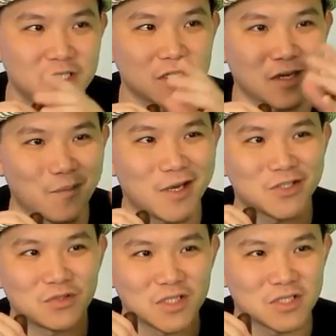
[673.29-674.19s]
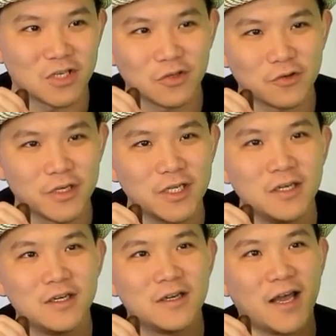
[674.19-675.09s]
the Camacho Distillery
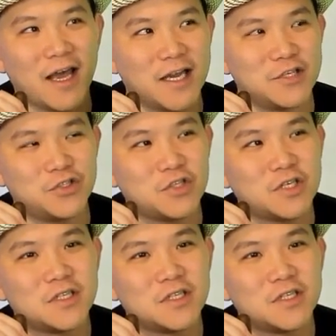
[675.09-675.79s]
aged